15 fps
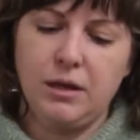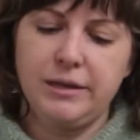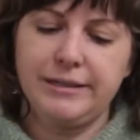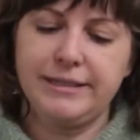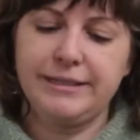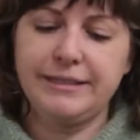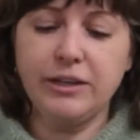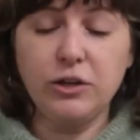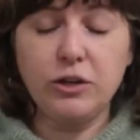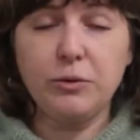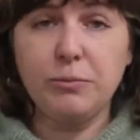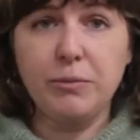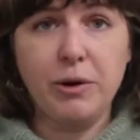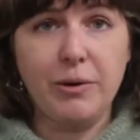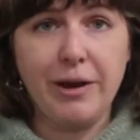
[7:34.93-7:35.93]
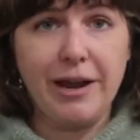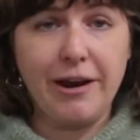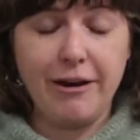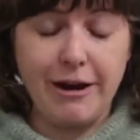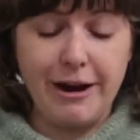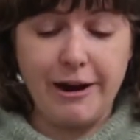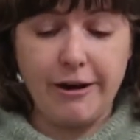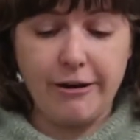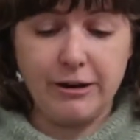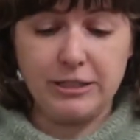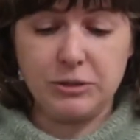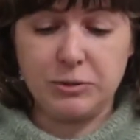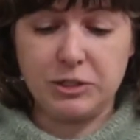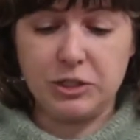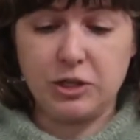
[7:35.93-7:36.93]
Silk Mohair Aire
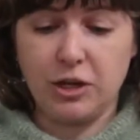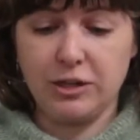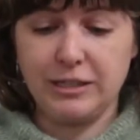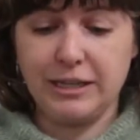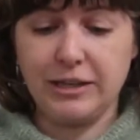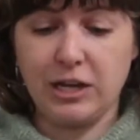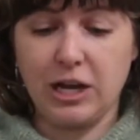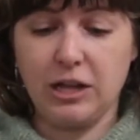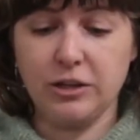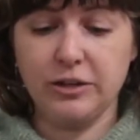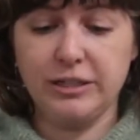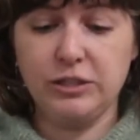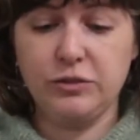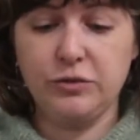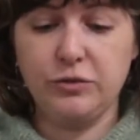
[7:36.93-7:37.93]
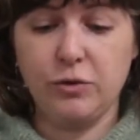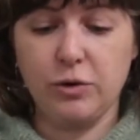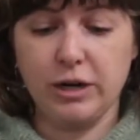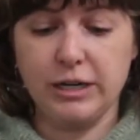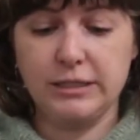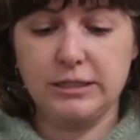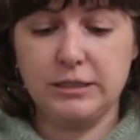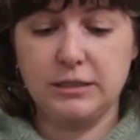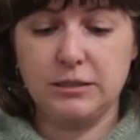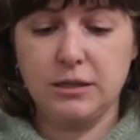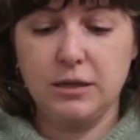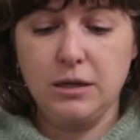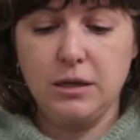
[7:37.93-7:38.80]
is what it's called, and the color is Forest.